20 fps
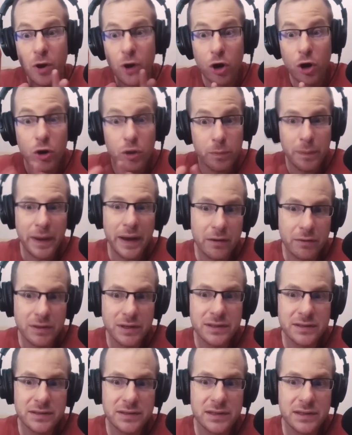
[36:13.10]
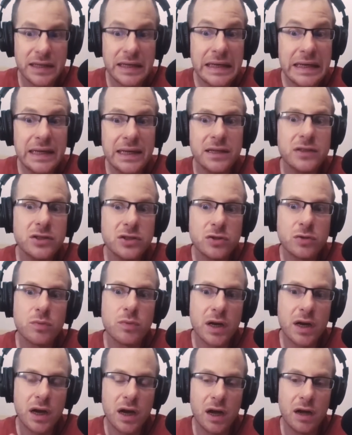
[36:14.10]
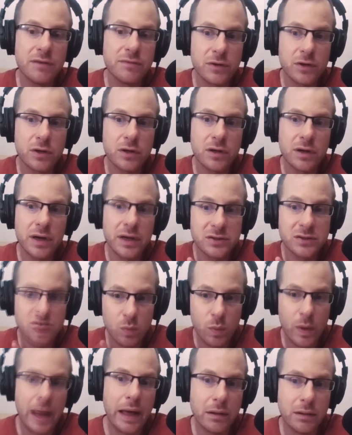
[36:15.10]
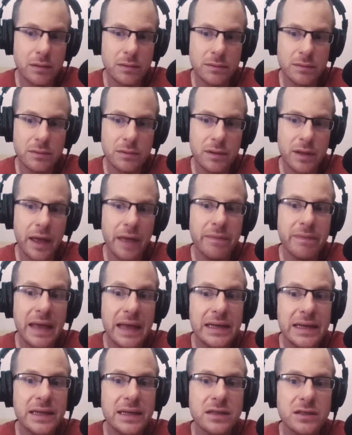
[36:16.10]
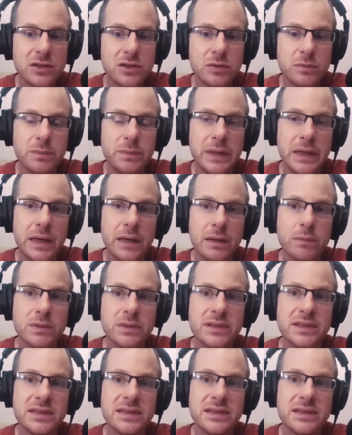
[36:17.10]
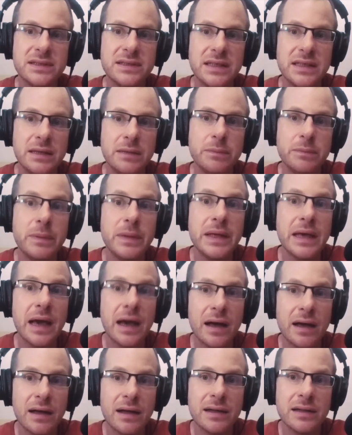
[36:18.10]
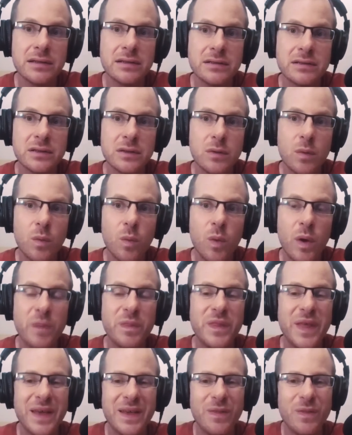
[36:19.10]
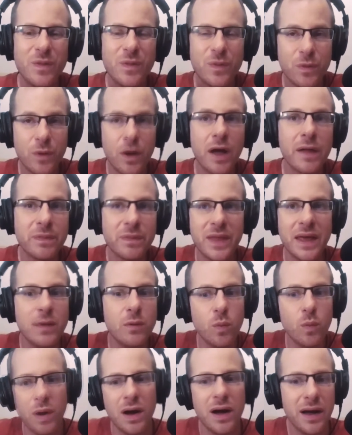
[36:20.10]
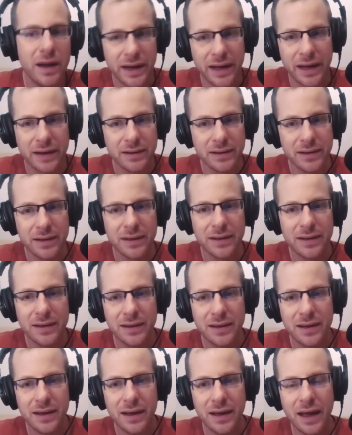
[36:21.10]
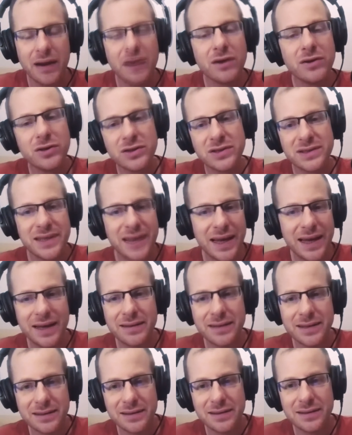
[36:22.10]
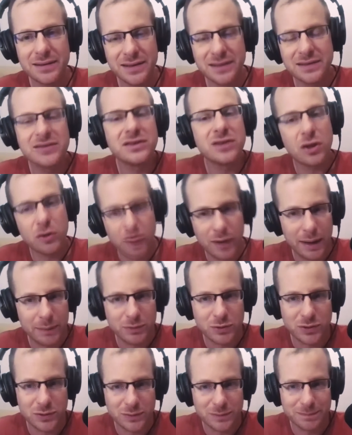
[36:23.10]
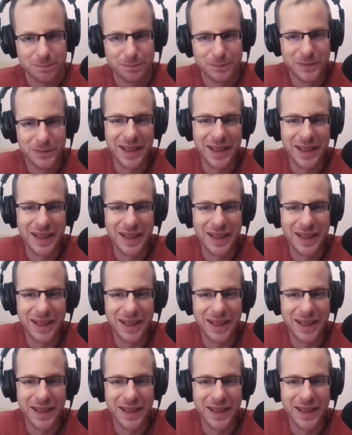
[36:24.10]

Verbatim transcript: her parents needed to recover as well and they needed to be able to see beyond what they thought they wanted and understand that this is a crapshoot.